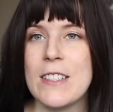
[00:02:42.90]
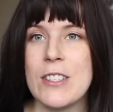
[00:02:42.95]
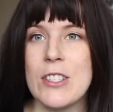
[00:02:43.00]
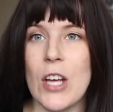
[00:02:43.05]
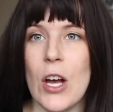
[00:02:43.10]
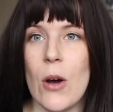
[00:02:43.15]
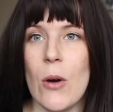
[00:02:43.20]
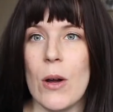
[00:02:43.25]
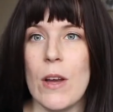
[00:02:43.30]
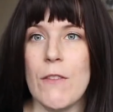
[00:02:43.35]

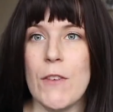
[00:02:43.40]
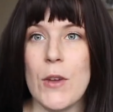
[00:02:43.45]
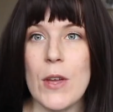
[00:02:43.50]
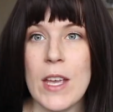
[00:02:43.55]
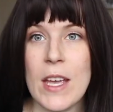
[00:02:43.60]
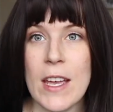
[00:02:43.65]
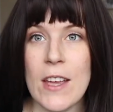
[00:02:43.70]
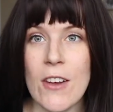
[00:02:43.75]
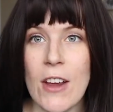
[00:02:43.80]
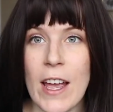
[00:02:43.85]
So if you can
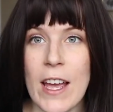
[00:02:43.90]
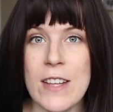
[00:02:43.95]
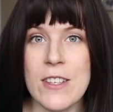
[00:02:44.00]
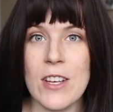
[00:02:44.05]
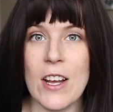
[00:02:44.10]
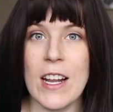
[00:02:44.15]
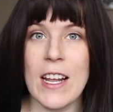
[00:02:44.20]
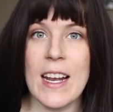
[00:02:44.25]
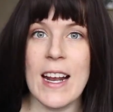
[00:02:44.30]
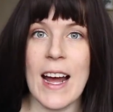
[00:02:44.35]
get your hands
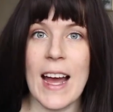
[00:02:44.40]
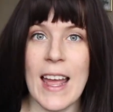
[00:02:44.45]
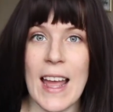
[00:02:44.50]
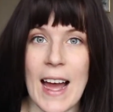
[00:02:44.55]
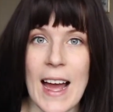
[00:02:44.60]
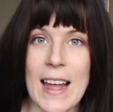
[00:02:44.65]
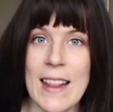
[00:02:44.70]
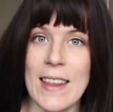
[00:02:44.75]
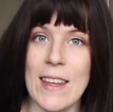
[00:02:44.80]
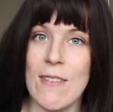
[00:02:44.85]
on it, I
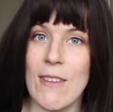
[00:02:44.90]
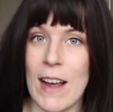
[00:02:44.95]
highly